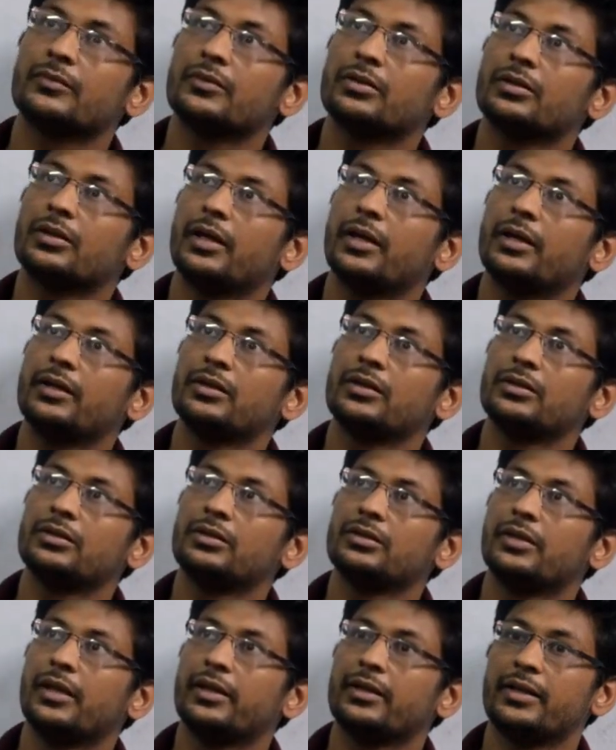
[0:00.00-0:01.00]

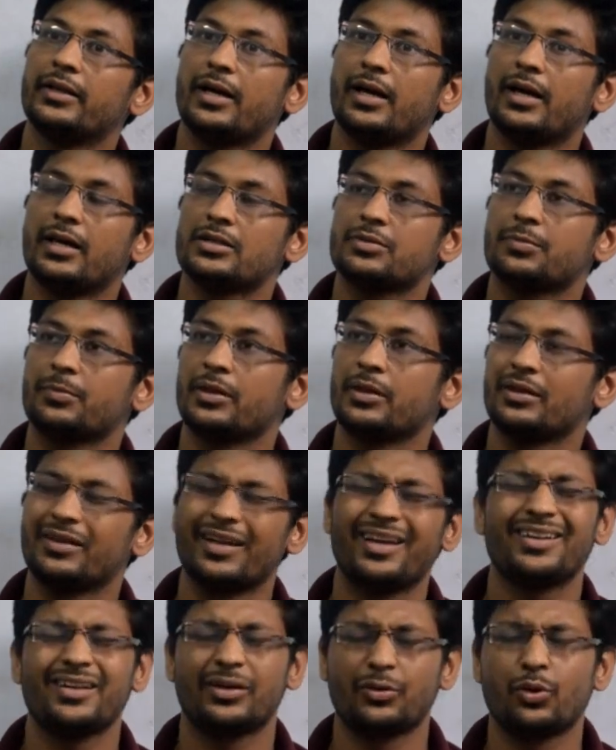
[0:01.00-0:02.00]
then they asked me,
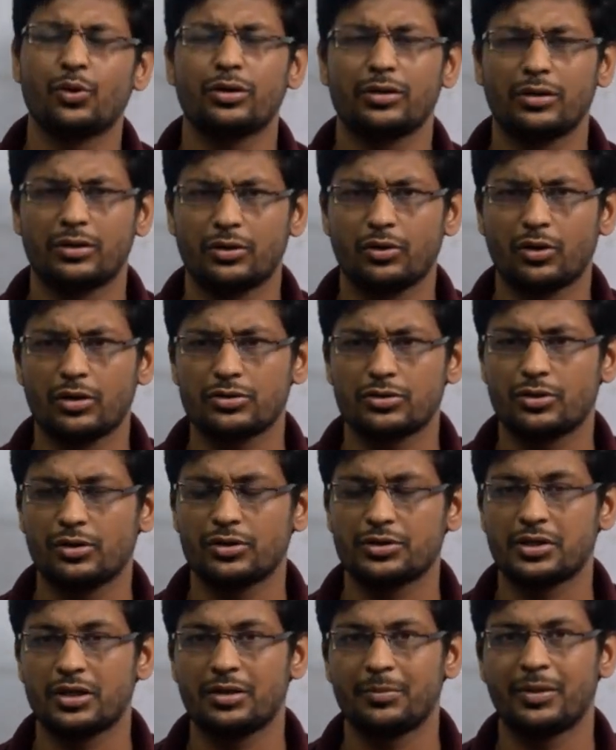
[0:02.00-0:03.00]
then they cross
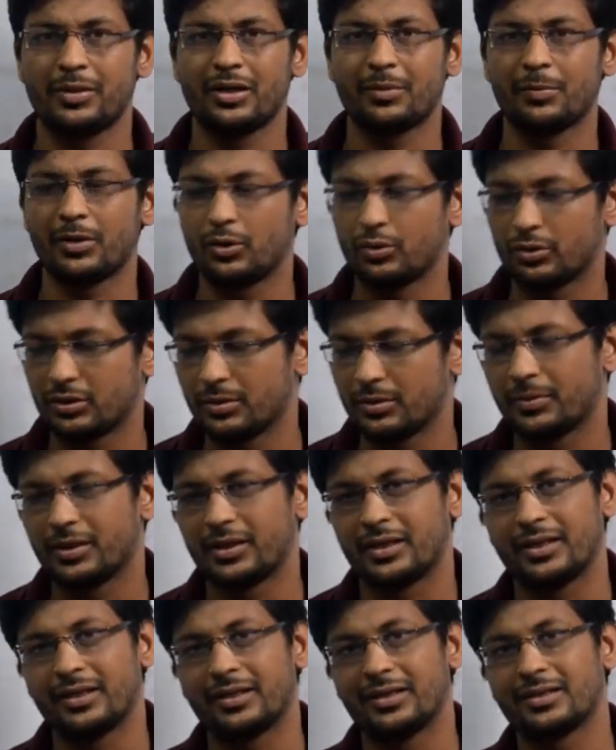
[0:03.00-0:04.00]
questioned me about the
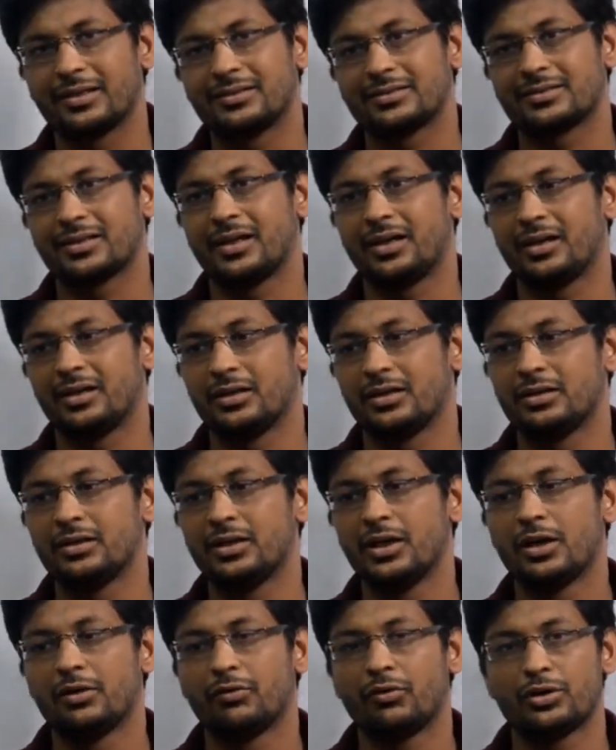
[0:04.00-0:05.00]
materials and
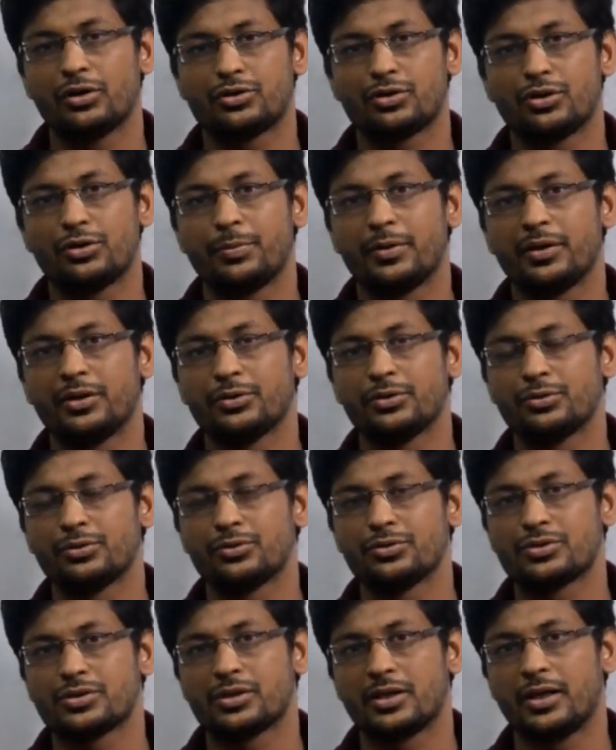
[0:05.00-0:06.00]
what should be
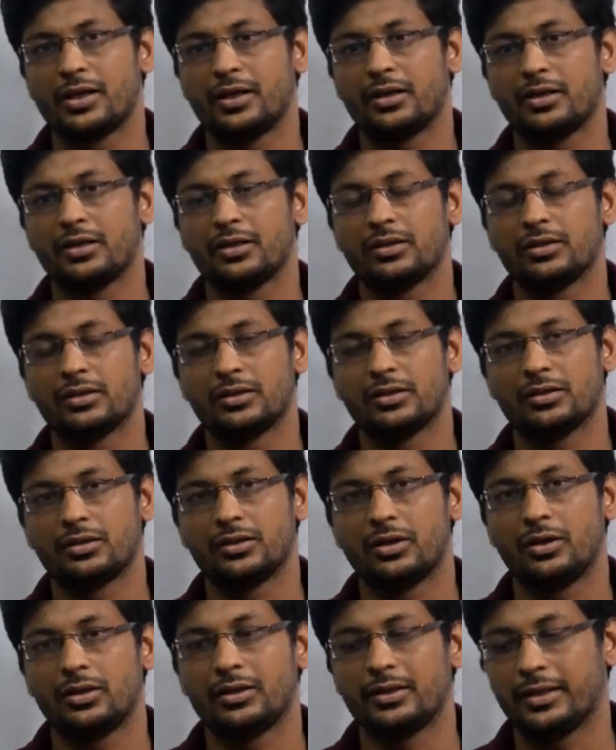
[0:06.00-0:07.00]
used and
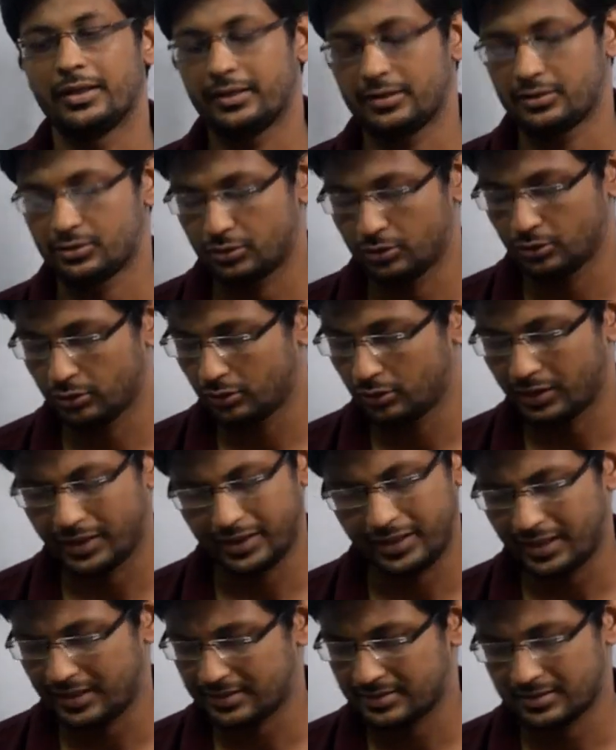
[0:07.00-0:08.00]
all that. So
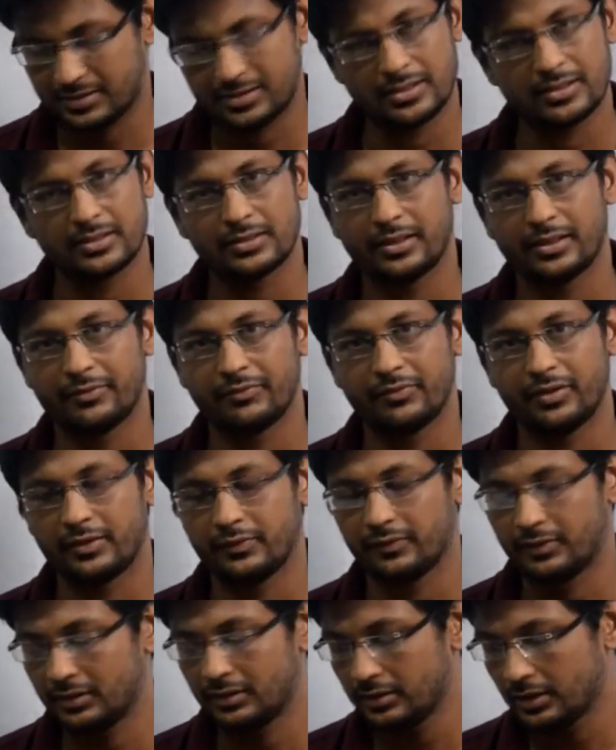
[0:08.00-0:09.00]
I answered them very
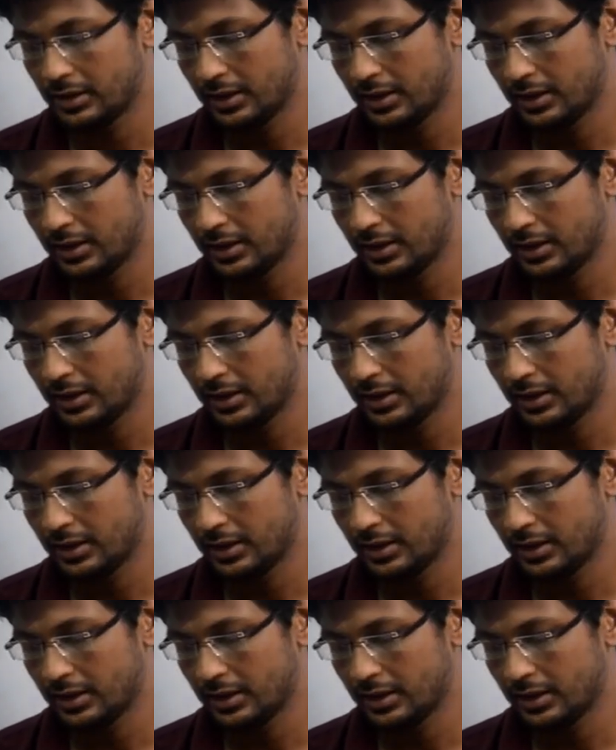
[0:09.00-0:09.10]
well.